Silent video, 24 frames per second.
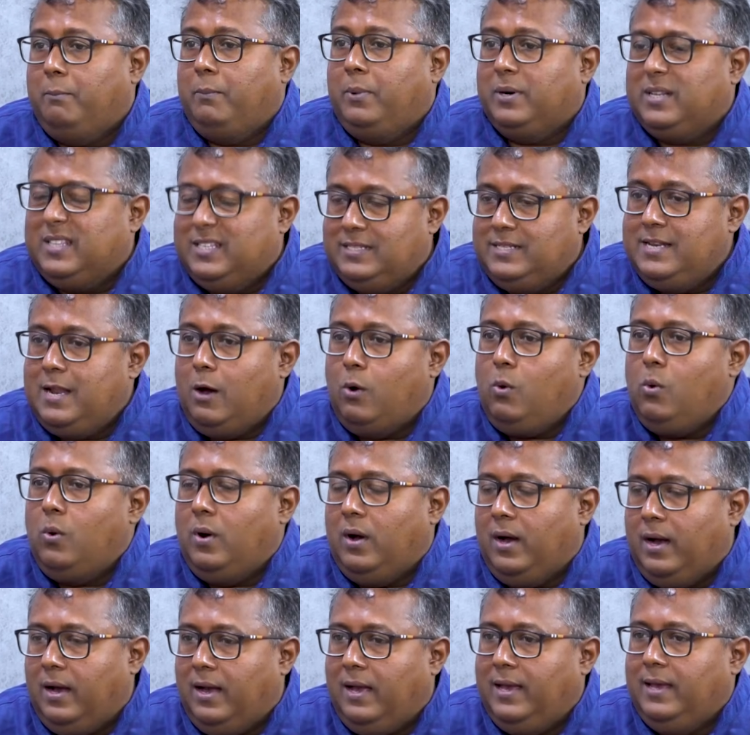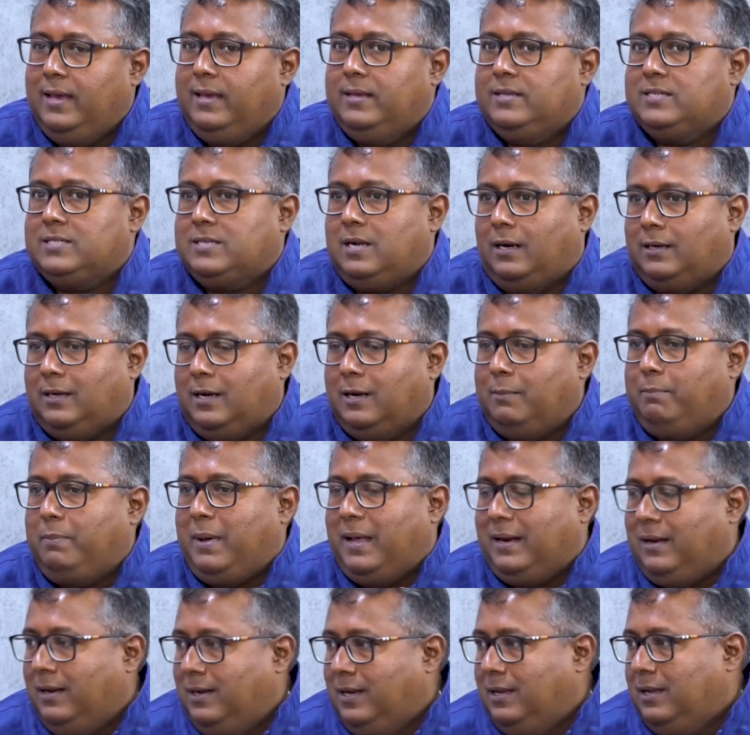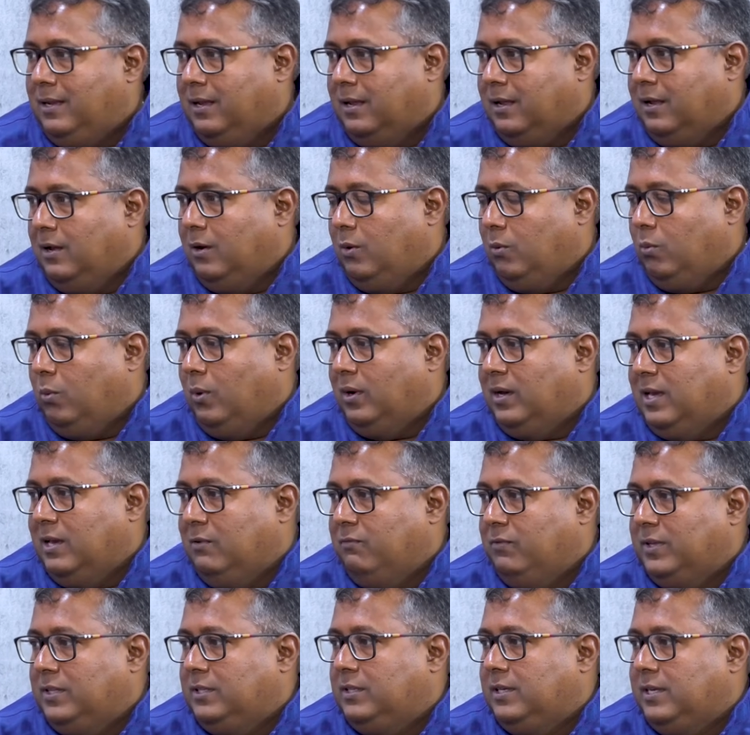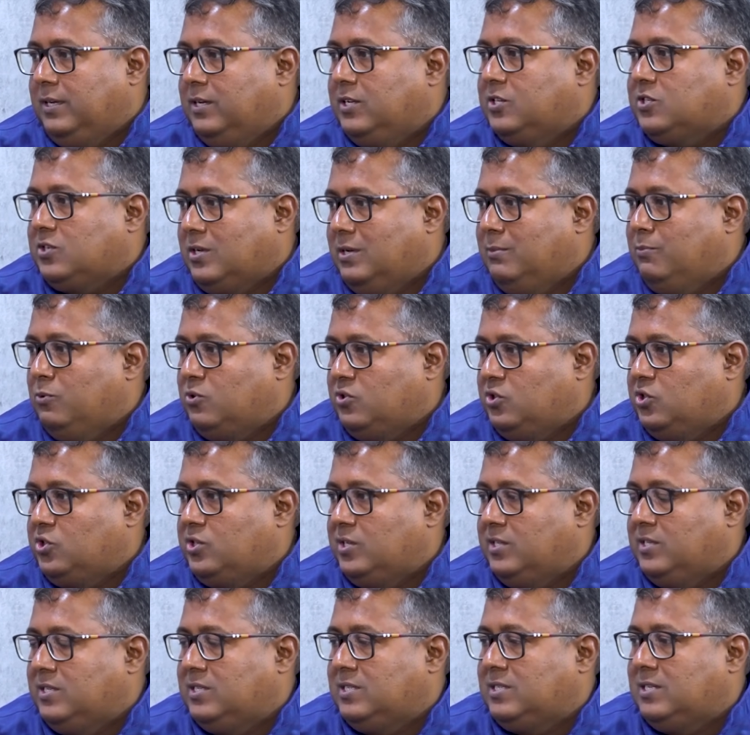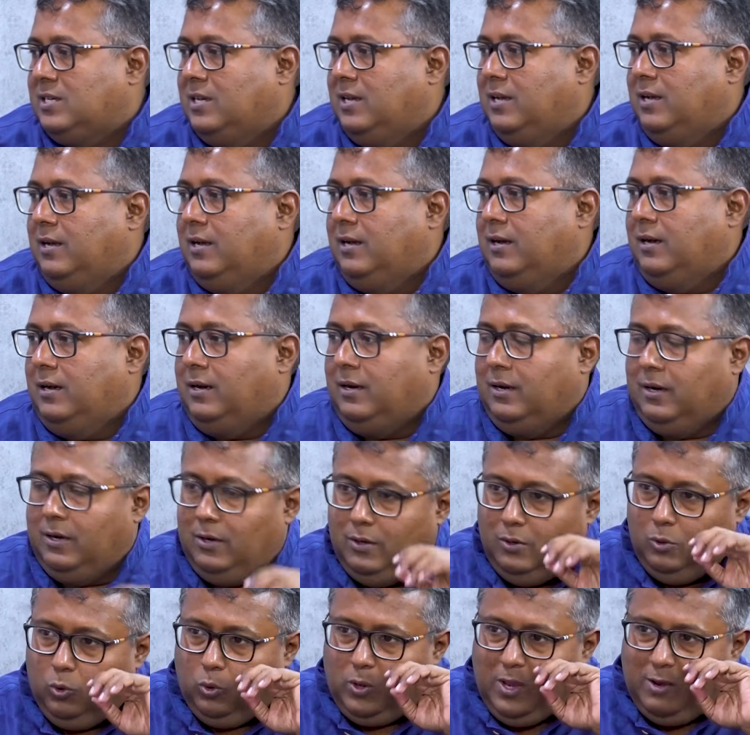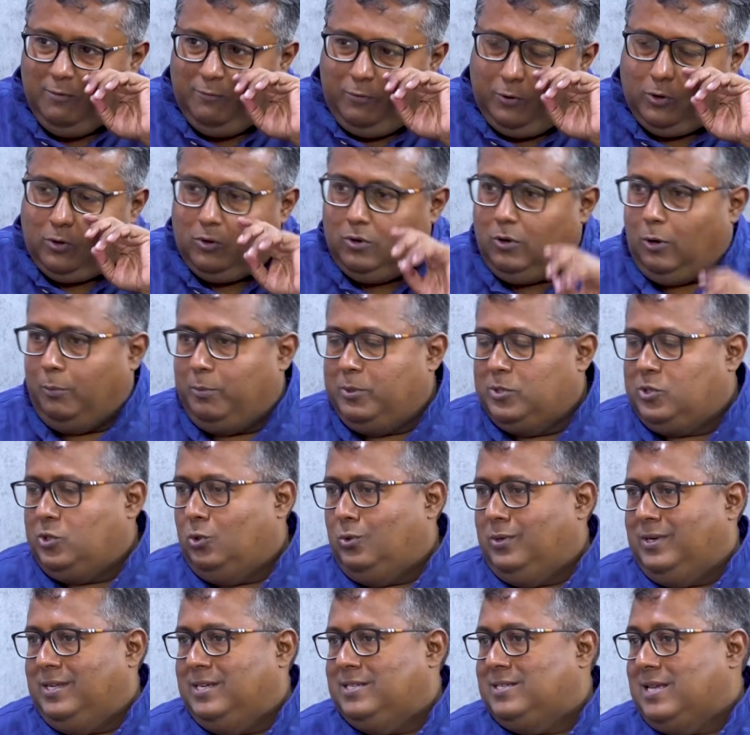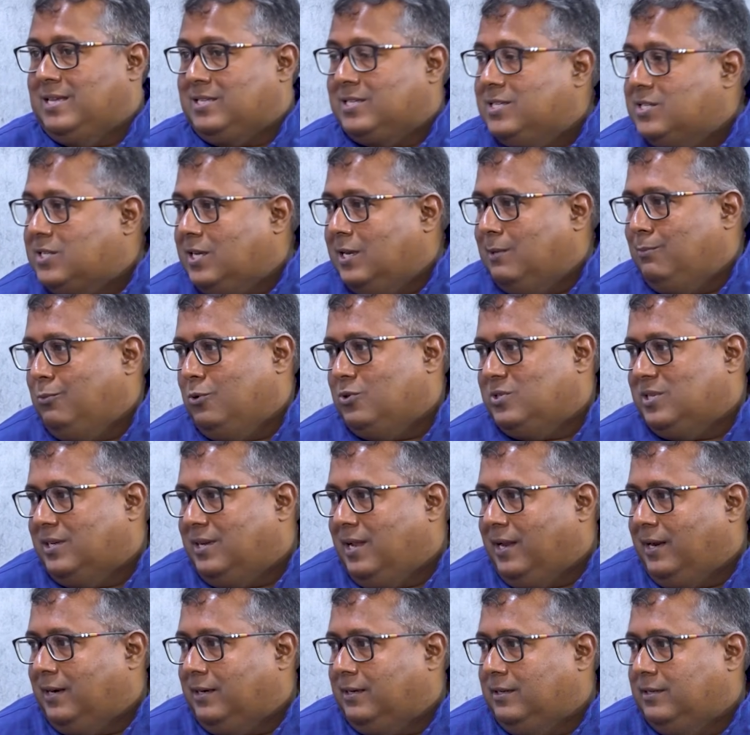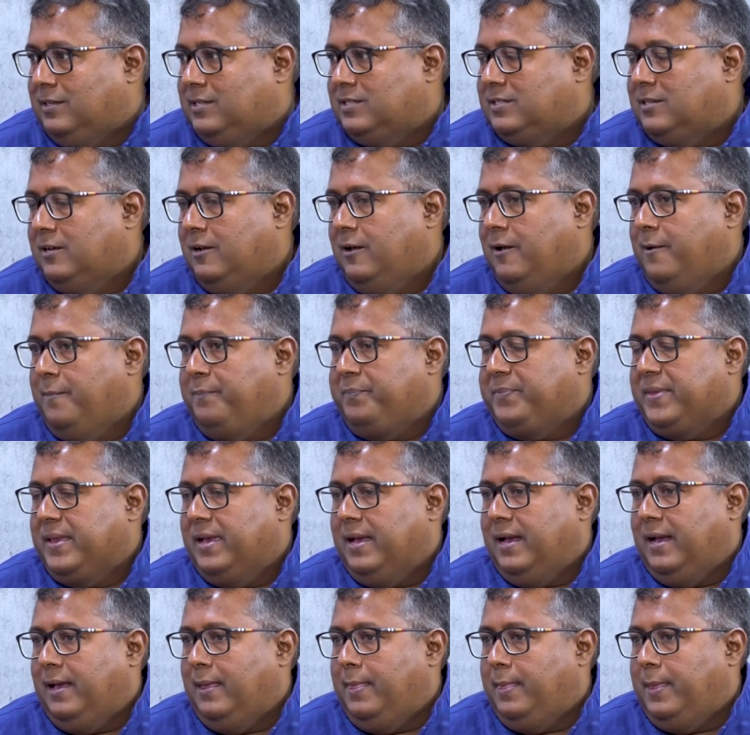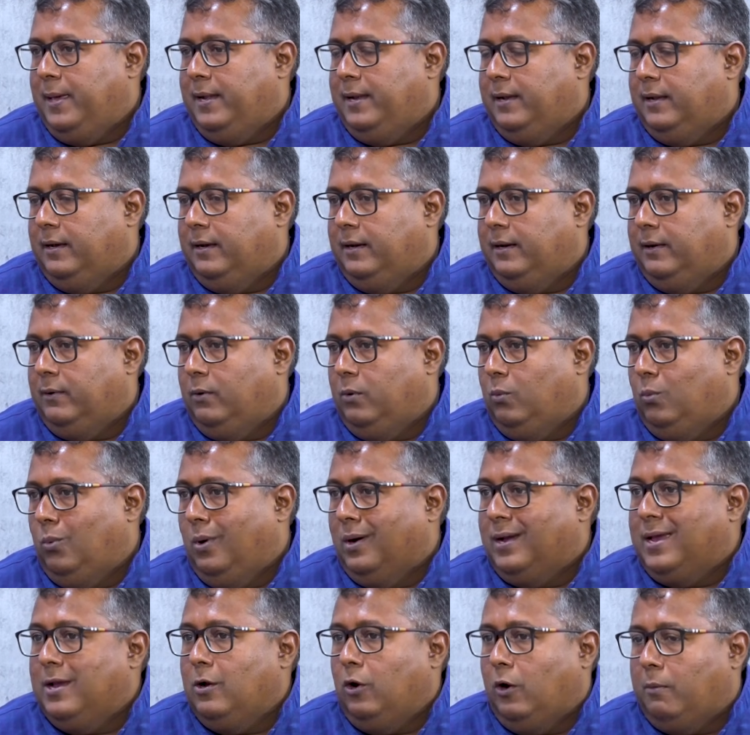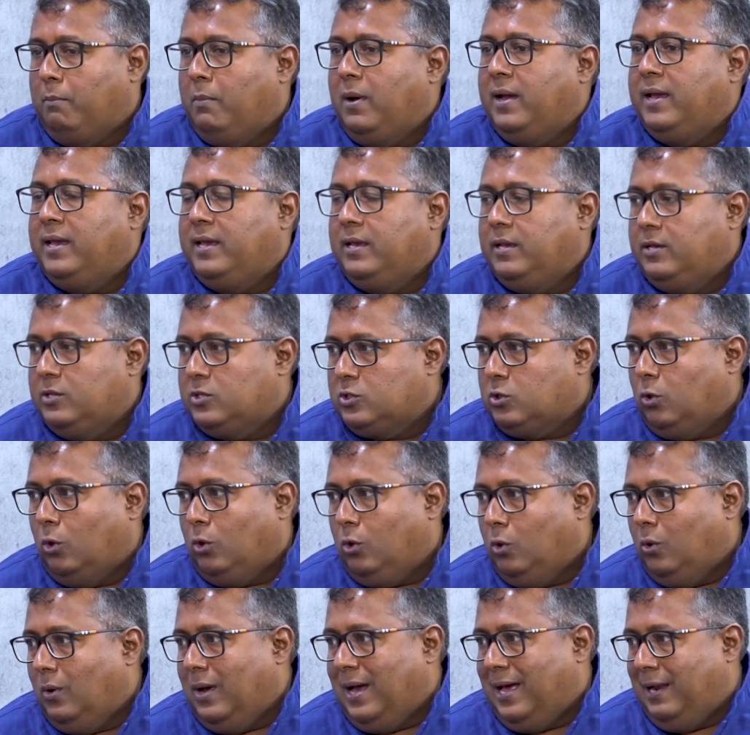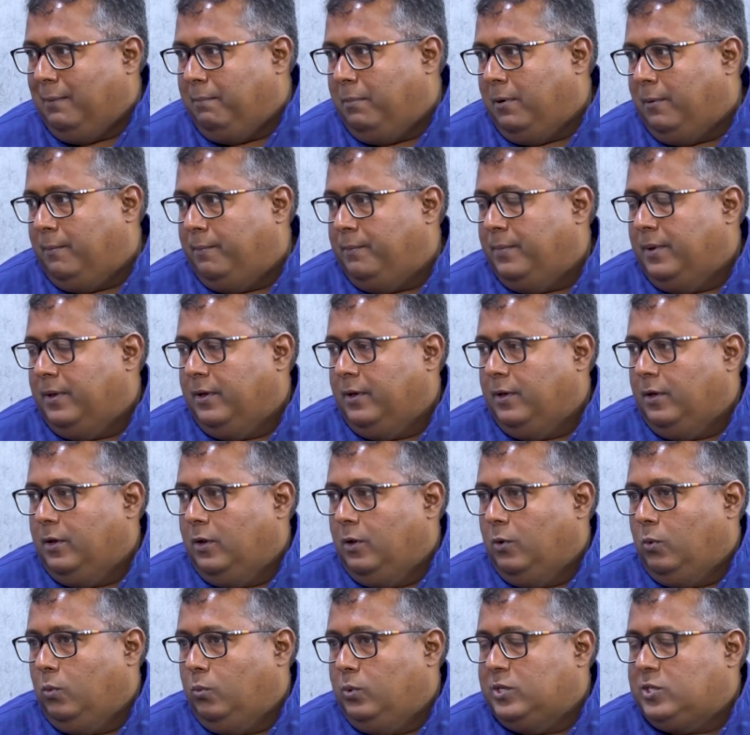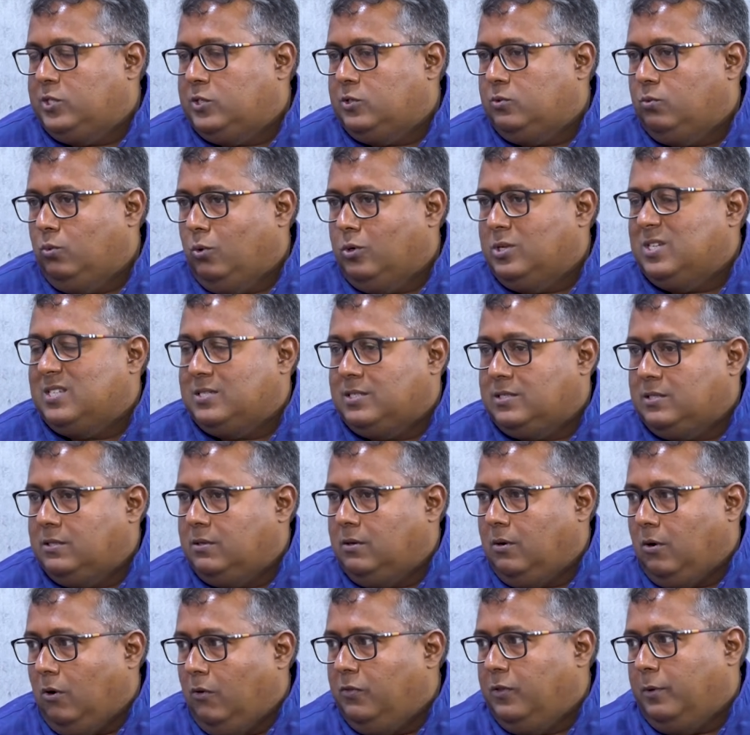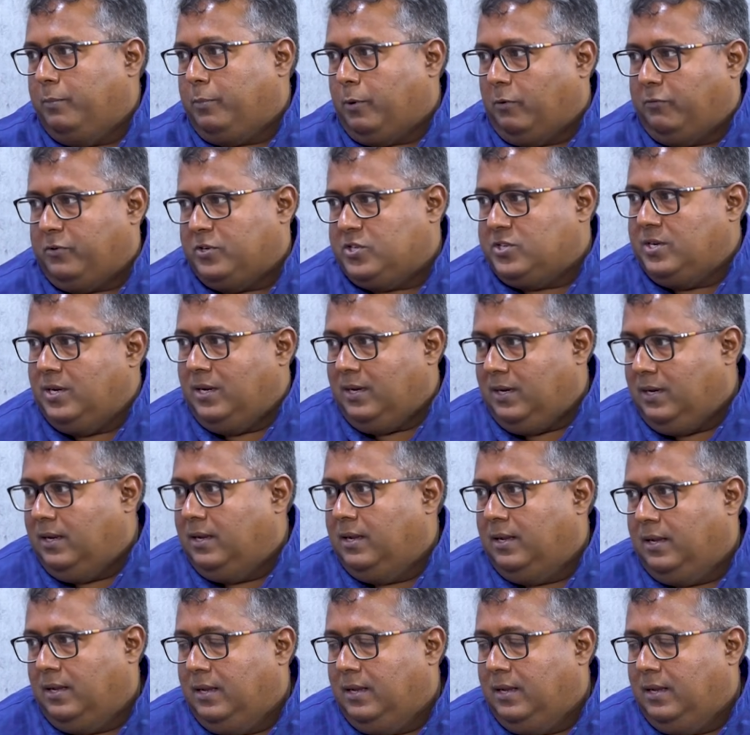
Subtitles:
But now I started parallelly working with industry musicians, looking for opportunities, assisting music directors, and then working on my solo album, which was on the professional